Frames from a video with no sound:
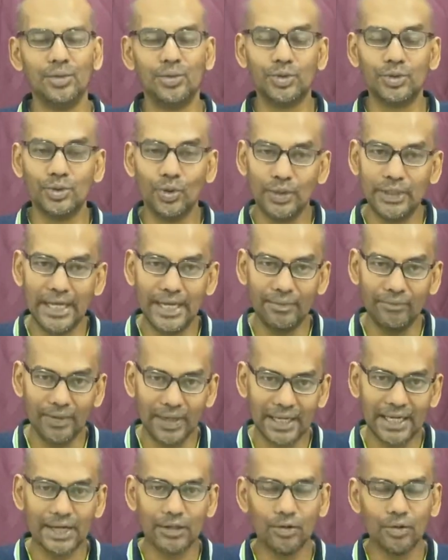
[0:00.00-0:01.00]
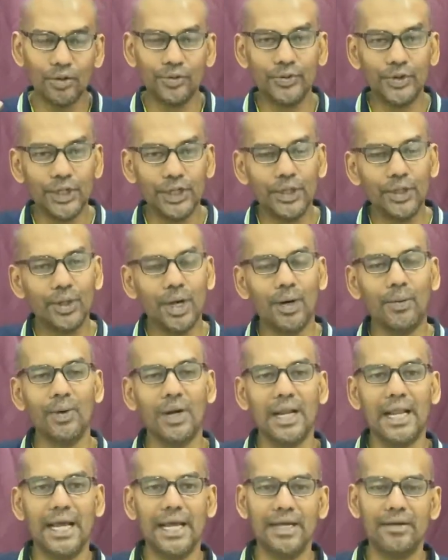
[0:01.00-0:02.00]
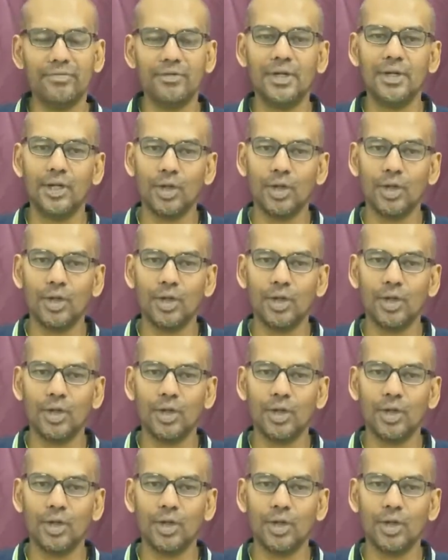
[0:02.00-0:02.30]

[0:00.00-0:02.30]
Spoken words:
so that we can continue our life,